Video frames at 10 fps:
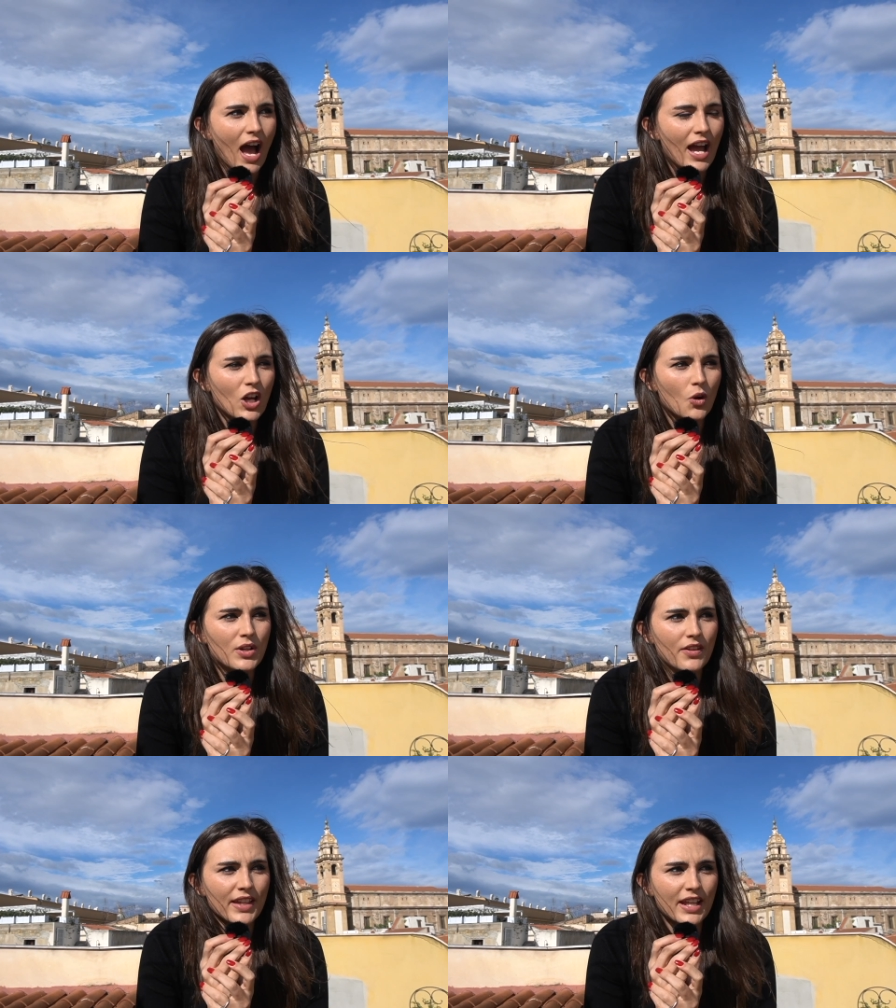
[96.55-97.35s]
I go
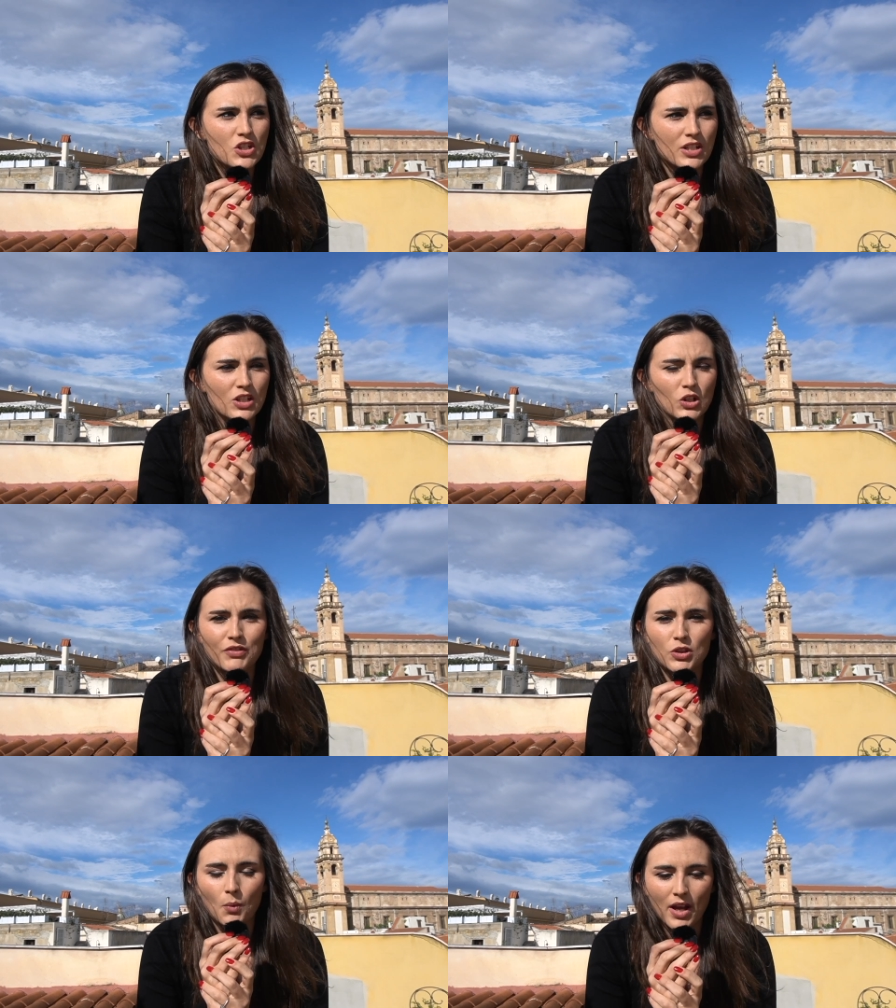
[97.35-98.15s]
into the kitchen to
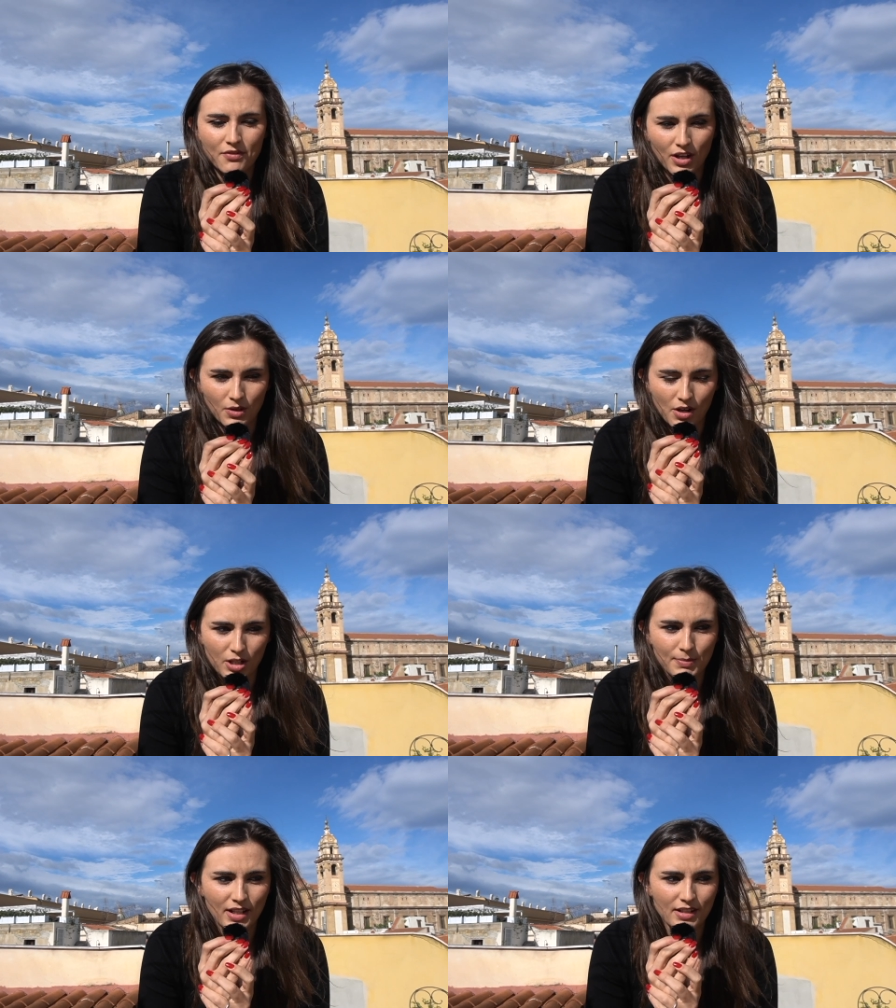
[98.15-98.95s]
look for the Wi-Fi
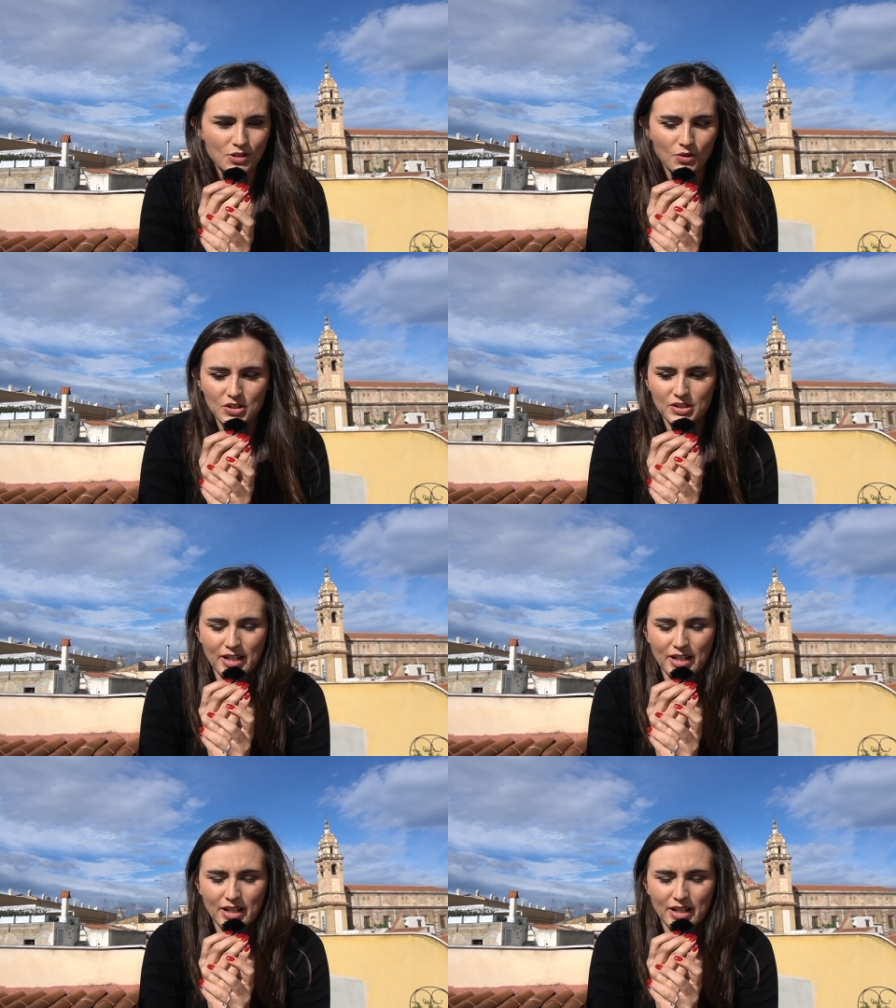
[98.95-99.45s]
router because Christian